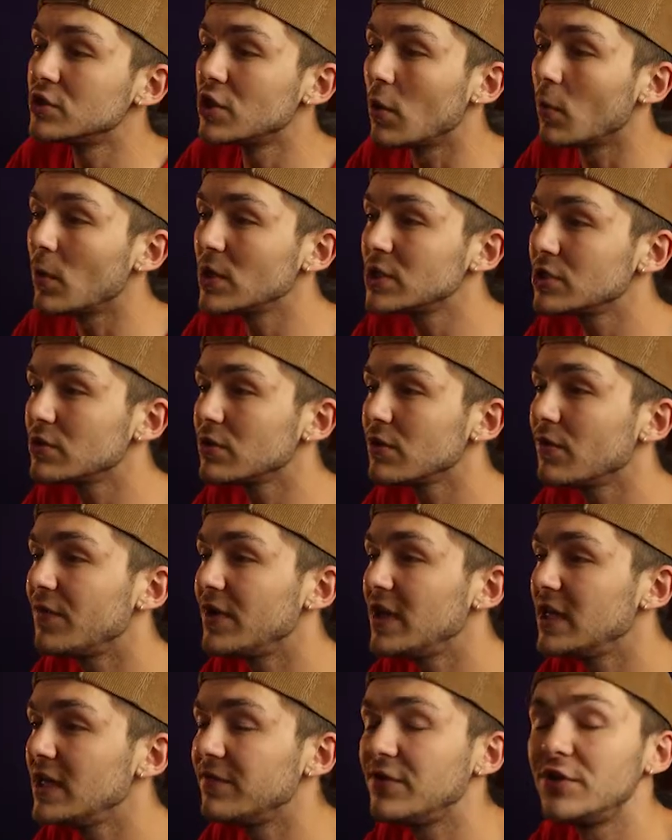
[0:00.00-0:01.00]
So once you're on
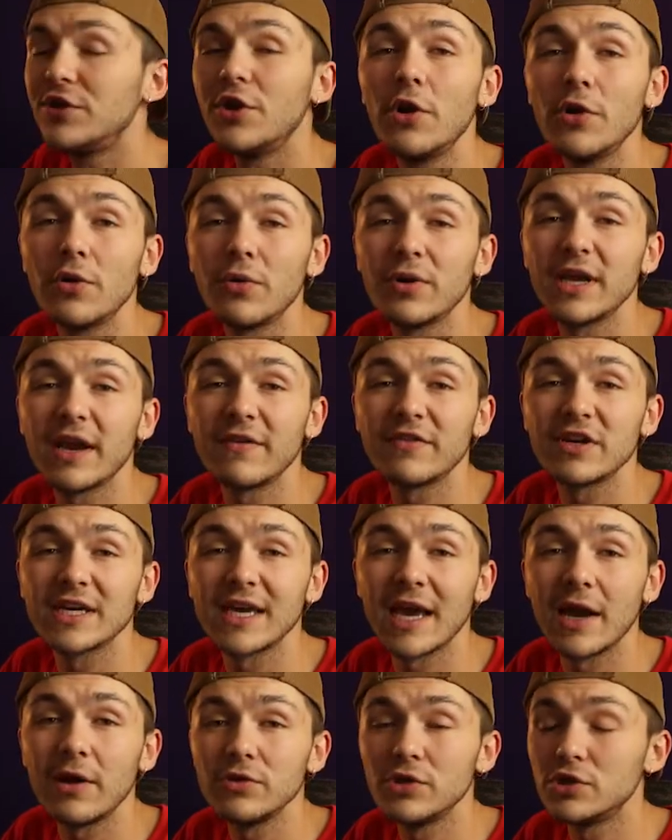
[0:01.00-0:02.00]
Veed, if you don't already have an
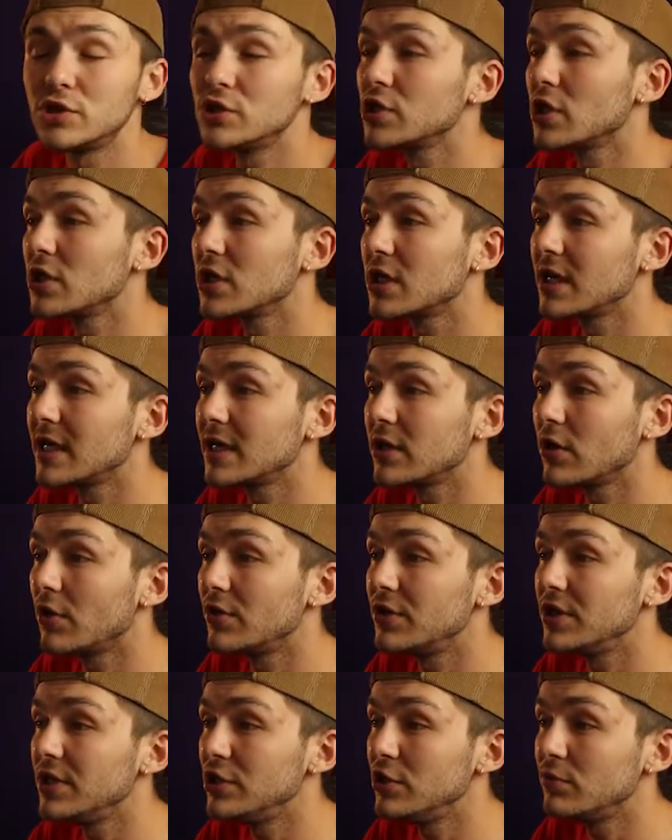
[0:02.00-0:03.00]
account, you're just going to click on
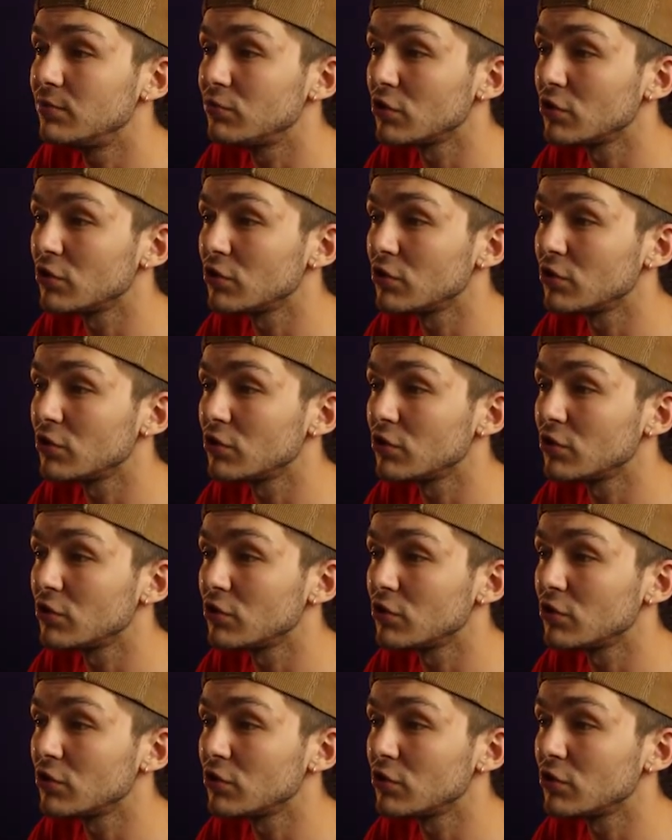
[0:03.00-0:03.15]
the new